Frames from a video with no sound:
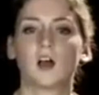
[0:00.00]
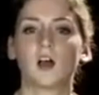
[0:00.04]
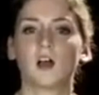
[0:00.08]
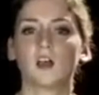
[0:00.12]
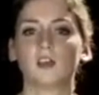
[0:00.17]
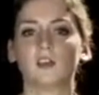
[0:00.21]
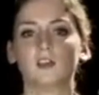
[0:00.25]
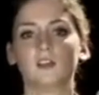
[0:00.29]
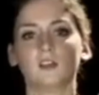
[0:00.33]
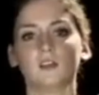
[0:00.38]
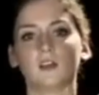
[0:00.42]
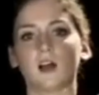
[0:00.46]

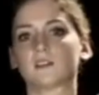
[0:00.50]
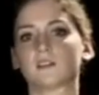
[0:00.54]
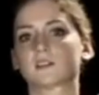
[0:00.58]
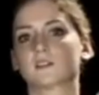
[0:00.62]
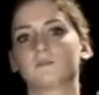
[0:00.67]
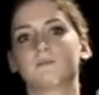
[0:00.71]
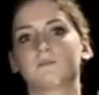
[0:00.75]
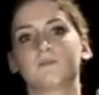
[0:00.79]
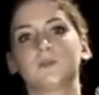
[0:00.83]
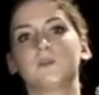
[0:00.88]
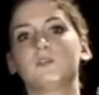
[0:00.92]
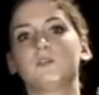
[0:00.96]
He had some
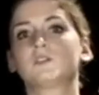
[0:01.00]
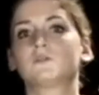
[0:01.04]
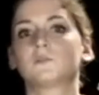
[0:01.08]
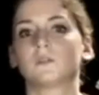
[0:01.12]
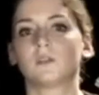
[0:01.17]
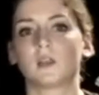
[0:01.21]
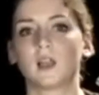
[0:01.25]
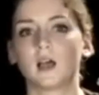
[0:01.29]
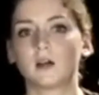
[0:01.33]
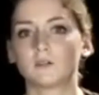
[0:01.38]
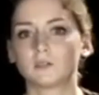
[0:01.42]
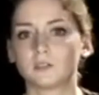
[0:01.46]
beautiful
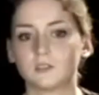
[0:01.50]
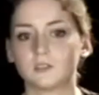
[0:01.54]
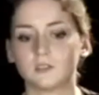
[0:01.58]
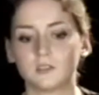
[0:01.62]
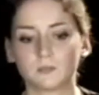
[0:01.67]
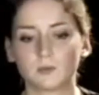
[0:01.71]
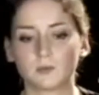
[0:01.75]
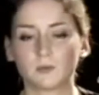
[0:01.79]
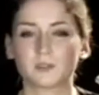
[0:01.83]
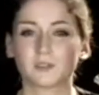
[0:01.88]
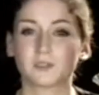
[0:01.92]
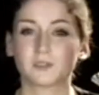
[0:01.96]
loud tunes,
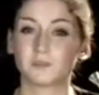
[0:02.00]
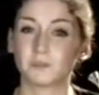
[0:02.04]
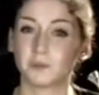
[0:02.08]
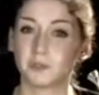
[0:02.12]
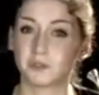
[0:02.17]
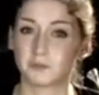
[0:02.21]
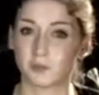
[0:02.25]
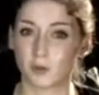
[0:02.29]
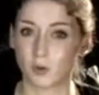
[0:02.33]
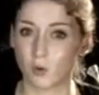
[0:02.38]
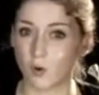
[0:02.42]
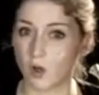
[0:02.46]
but also some
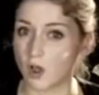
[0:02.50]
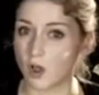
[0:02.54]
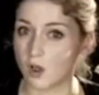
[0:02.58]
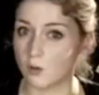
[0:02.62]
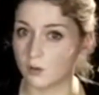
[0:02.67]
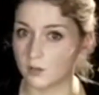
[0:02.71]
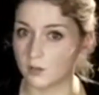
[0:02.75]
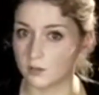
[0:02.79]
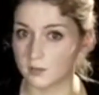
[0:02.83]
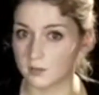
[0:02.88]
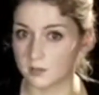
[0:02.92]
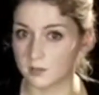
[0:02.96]
beautiful quiet
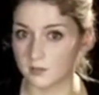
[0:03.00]
ones,